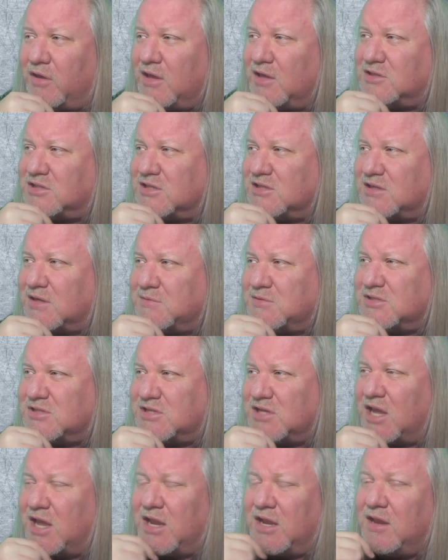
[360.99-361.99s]
It's just, I'm just
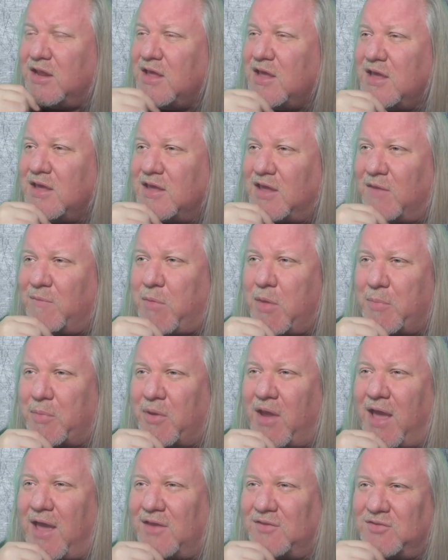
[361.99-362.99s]
saying, if
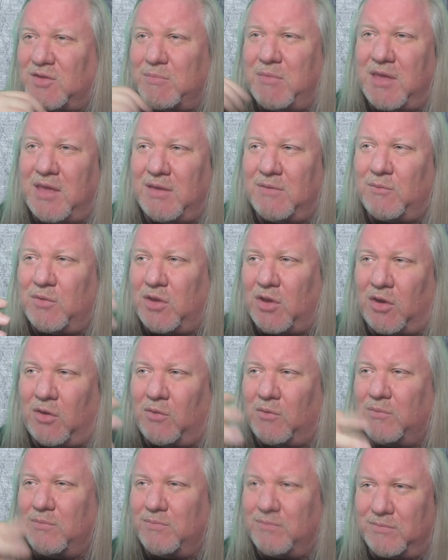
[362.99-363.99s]
people are asking me, you
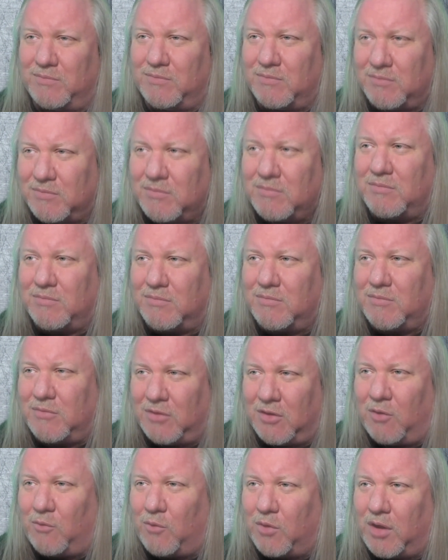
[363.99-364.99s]
know
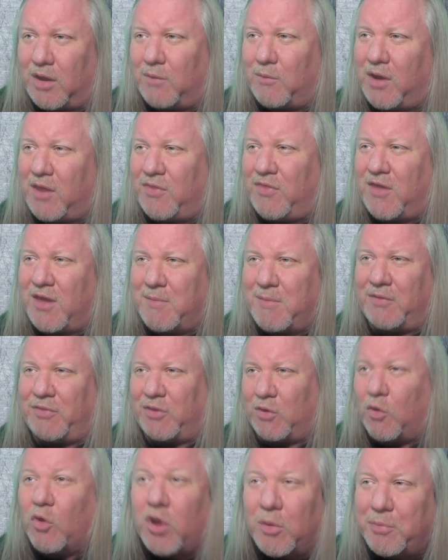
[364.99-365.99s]
what I think about
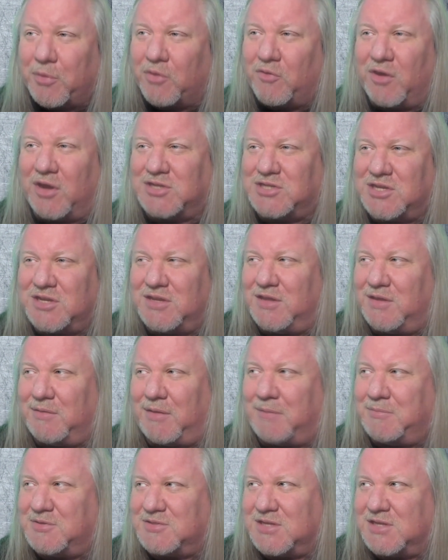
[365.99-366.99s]
the chordal progression,
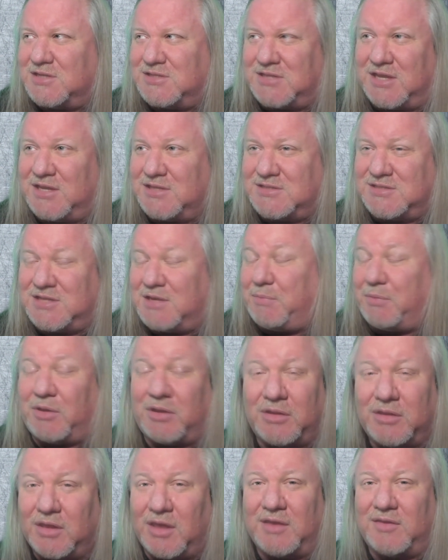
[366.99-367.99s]
I'm just going to say it's
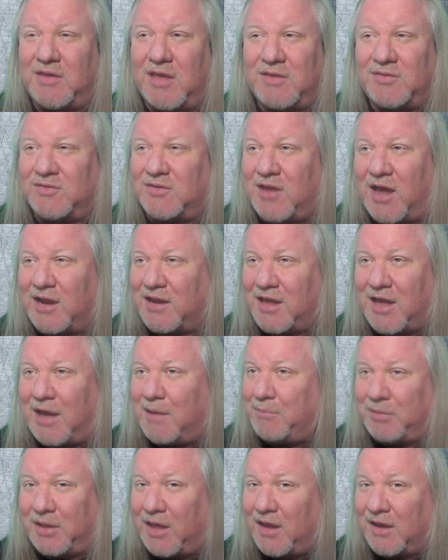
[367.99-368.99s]
simple. It's not
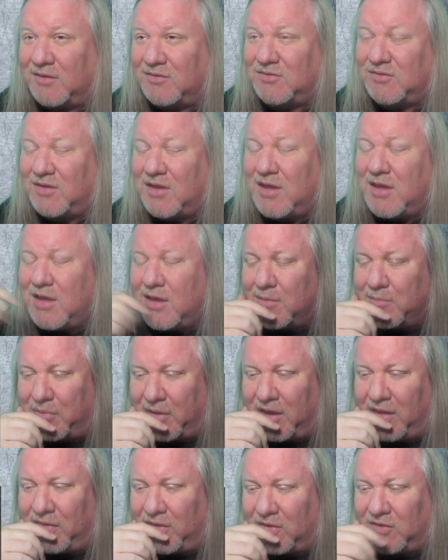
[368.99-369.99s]
complex,
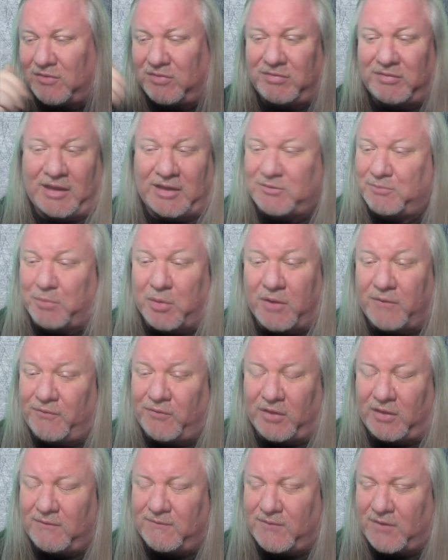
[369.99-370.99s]
but that's
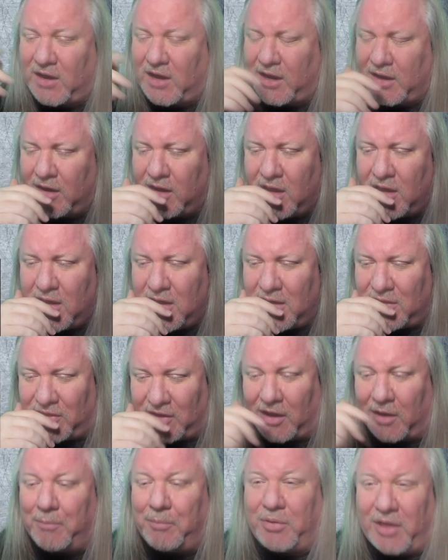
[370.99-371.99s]
perfectly fine.
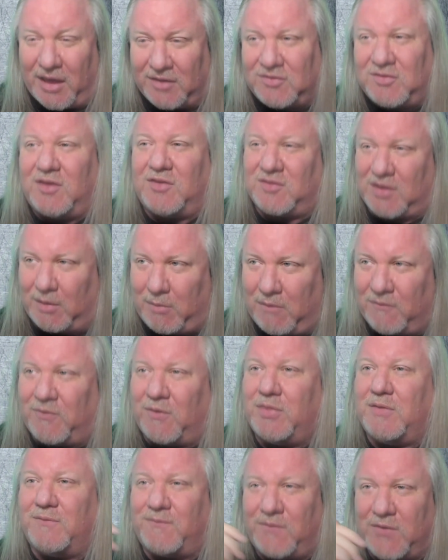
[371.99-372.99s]
The complexity is coming
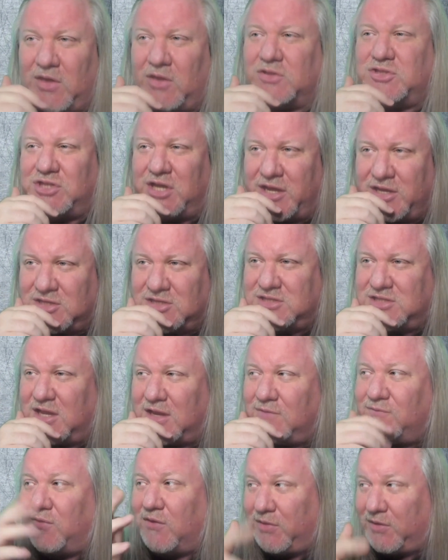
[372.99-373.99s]
from the feel changes
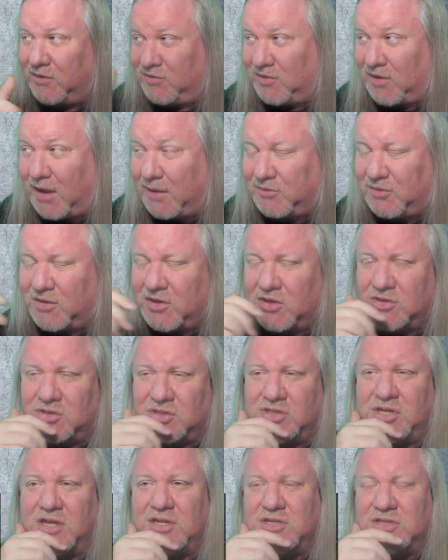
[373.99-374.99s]
and from the time
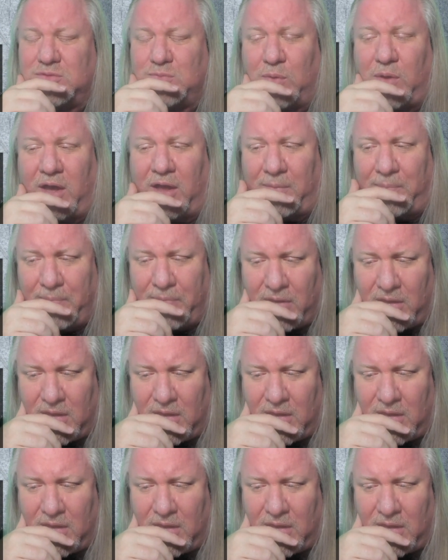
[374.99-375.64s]
signature change as well.